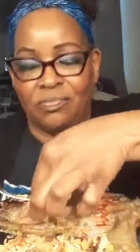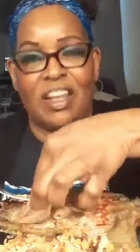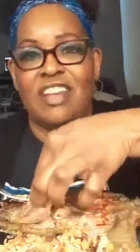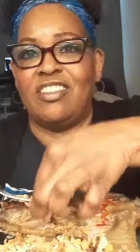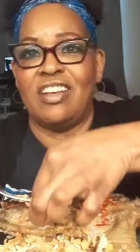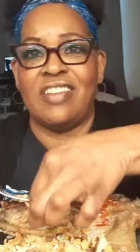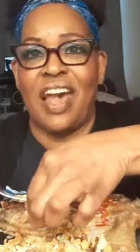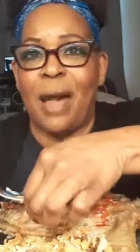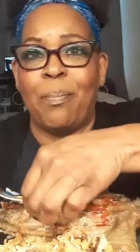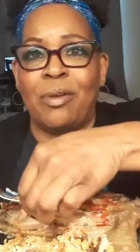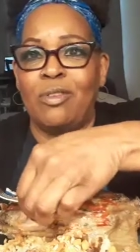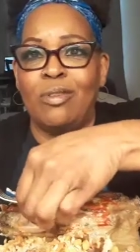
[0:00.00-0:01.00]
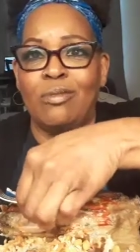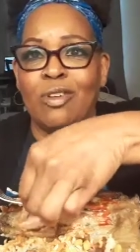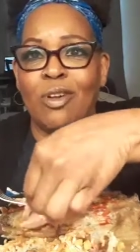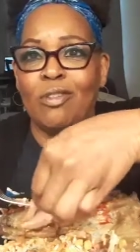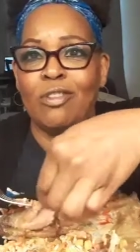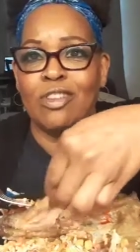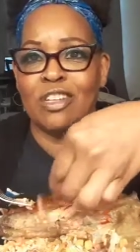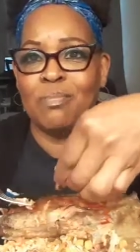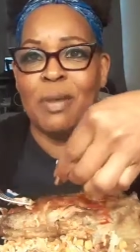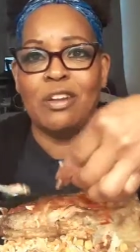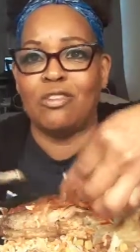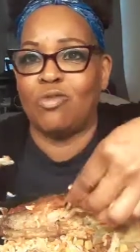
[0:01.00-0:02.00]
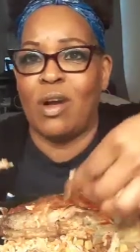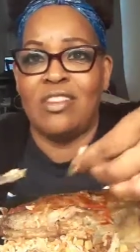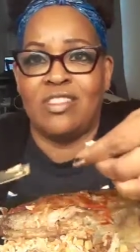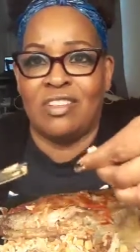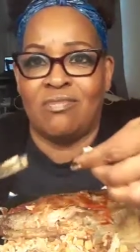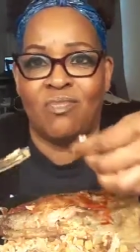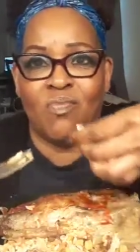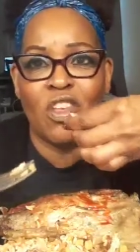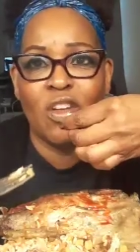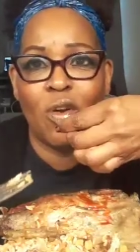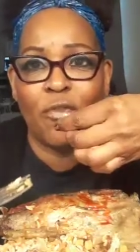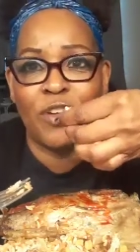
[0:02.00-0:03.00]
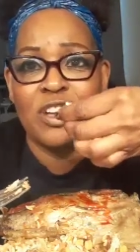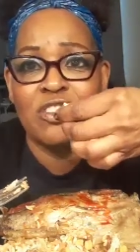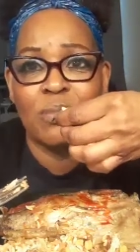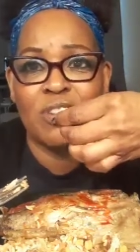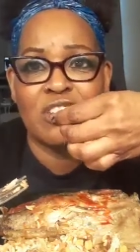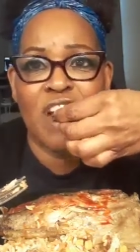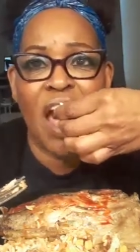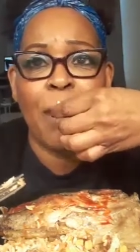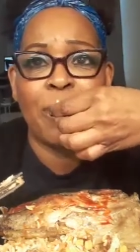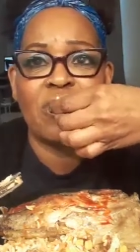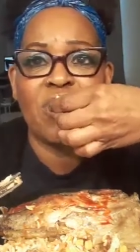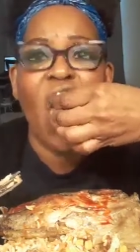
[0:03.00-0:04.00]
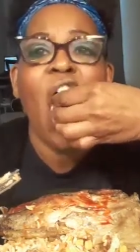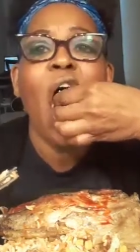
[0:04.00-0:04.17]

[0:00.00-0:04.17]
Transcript: It just happened. You you know, you just meet a stranger and you know, friendship just happened.